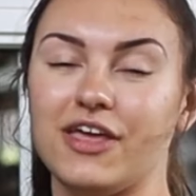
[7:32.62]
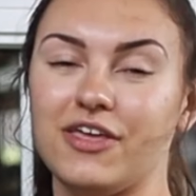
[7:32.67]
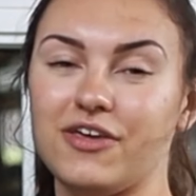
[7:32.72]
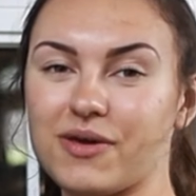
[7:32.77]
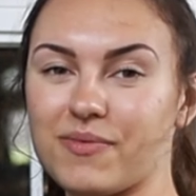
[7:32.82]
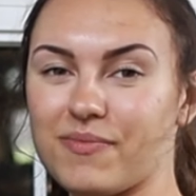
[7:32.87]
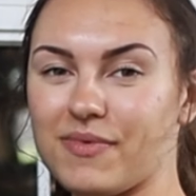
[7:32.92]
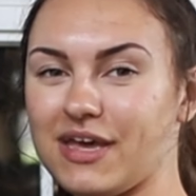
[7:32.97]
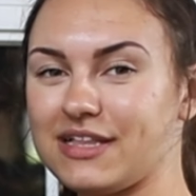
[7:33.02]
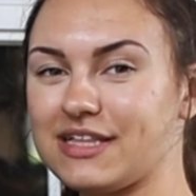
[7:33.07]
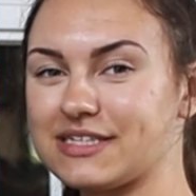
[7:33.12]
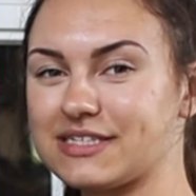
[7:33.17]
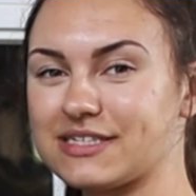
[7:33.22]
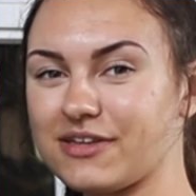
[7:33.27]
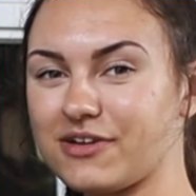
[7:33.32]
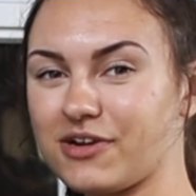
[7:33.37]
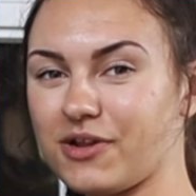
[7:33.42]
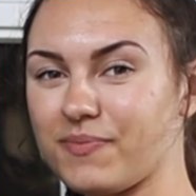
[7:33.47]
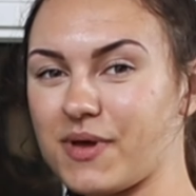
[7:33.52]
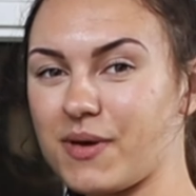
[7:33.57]
You can make this a
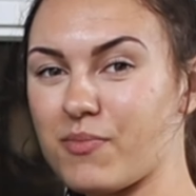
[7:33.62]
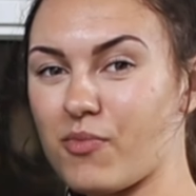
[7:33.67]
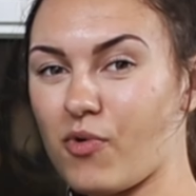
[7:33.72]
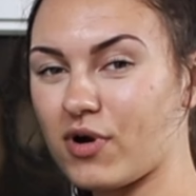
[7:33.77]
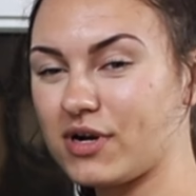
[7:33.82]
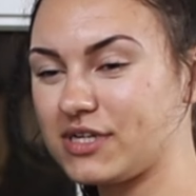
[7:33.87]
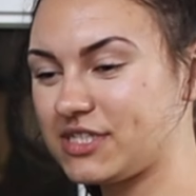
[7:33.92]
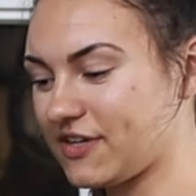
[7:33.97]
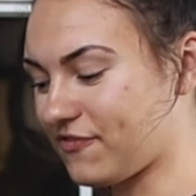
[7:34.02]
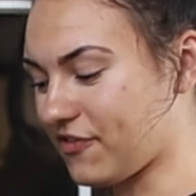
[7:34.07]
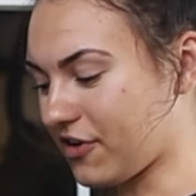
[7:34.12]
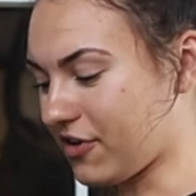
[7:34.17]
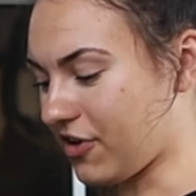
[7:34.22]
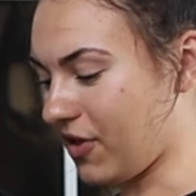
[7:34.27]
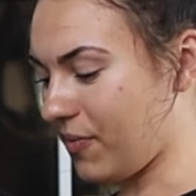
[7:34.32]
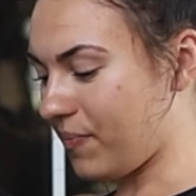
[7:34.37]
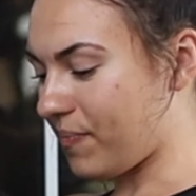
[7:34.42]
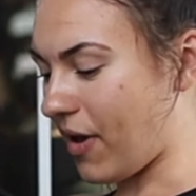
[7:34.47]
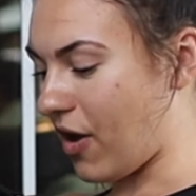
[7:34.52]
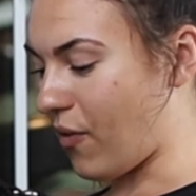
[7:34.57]
little bit more
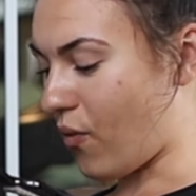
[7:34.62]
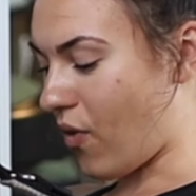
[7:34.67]
difficult by